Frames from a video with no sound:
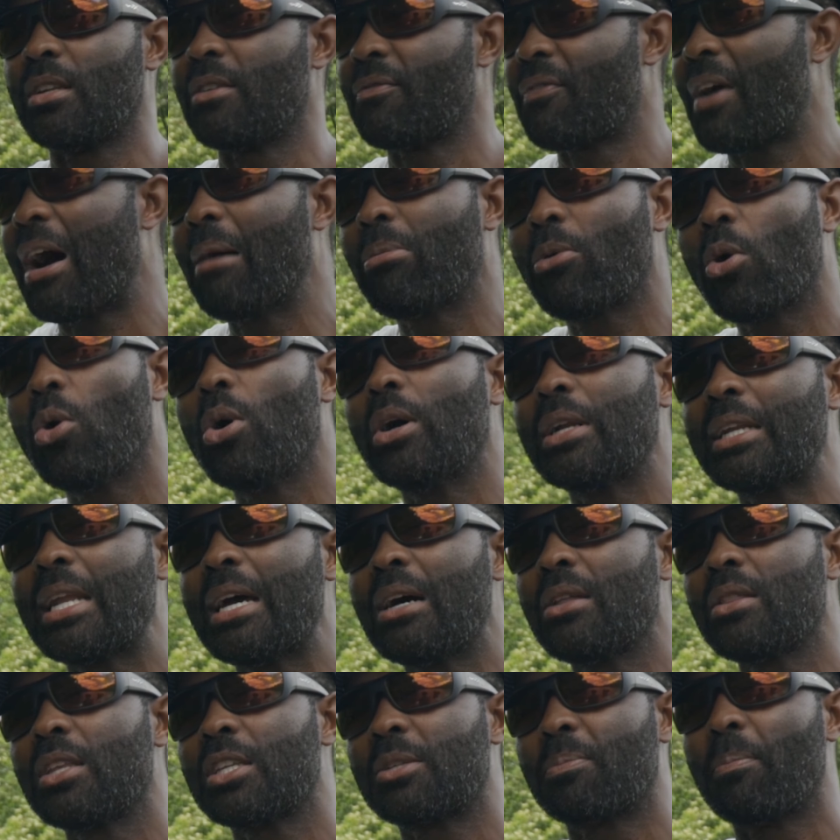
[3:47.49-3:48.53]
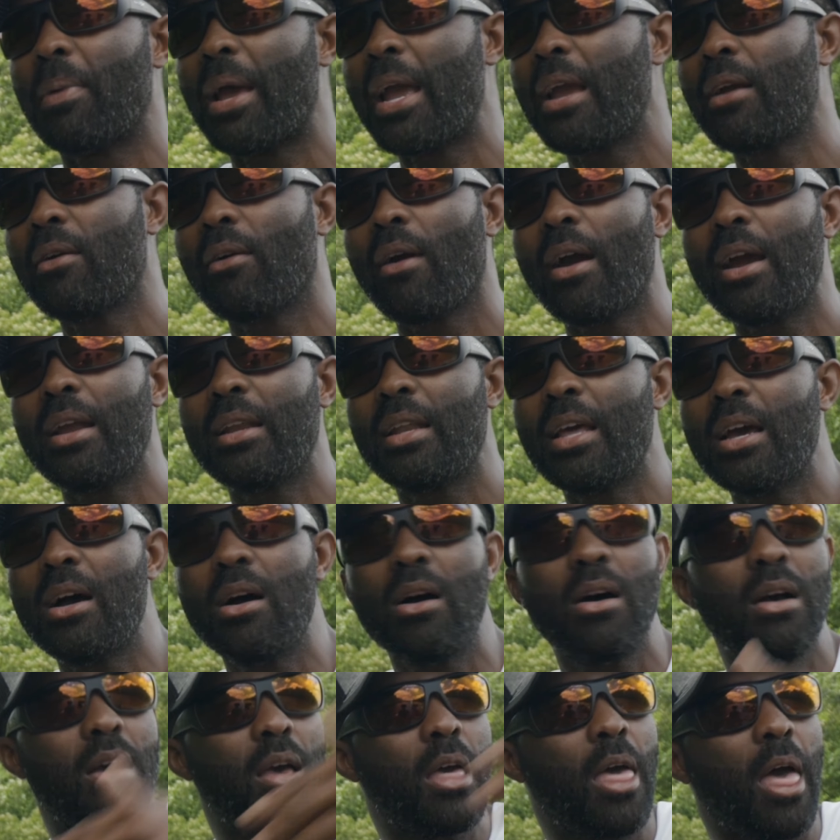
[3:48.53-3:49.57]
If I'm going down this bank right
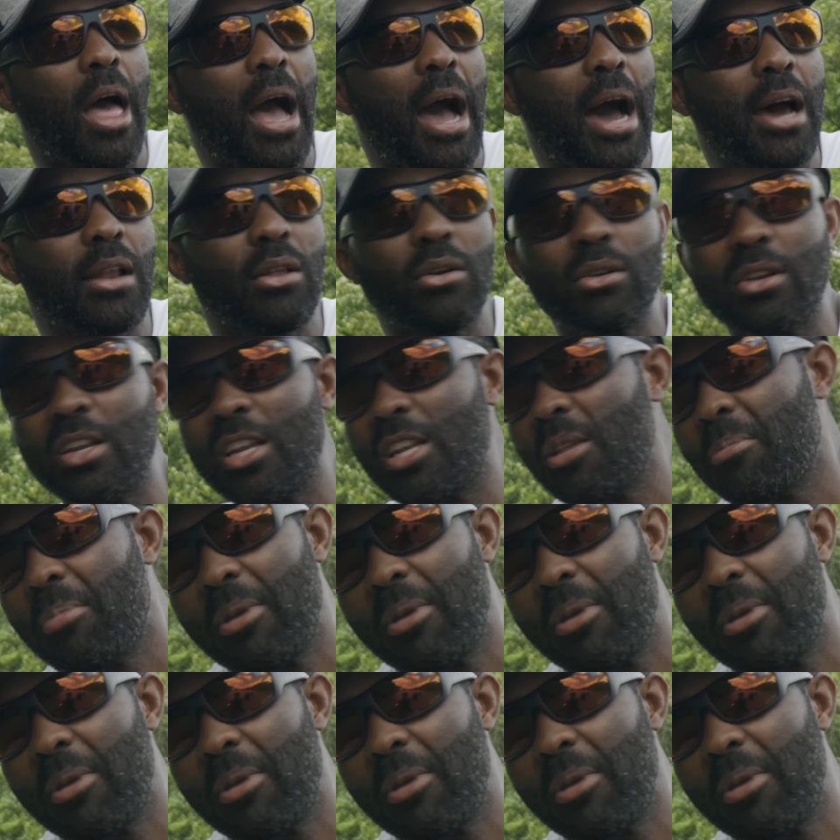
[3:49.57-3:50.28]
now, I don't need to